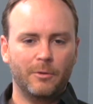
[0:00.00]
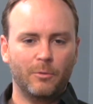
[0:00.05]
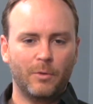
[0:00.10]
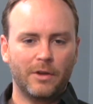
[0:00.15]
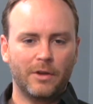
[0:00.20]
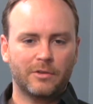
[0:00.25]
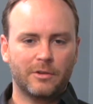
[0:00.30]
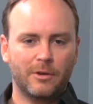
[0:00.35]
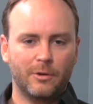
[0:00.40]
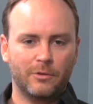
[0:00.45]
the
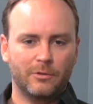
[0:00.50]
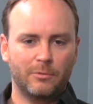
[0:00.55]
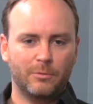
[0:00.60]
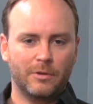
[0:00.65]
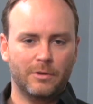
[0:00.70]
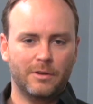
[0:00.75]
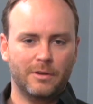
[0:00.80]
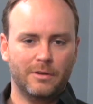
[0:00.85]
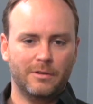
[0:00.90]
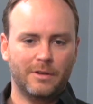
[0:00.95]
West Coast
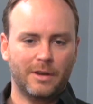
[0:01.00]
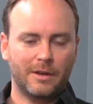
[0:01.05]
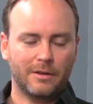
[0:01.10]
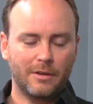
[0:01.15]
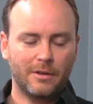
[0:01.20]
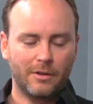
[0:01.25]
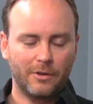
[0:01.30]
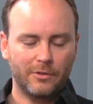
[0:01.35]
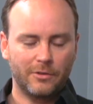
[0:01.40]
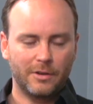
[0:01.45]
within
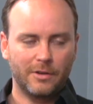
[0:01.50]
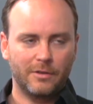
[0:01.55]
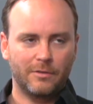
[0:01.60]
technology,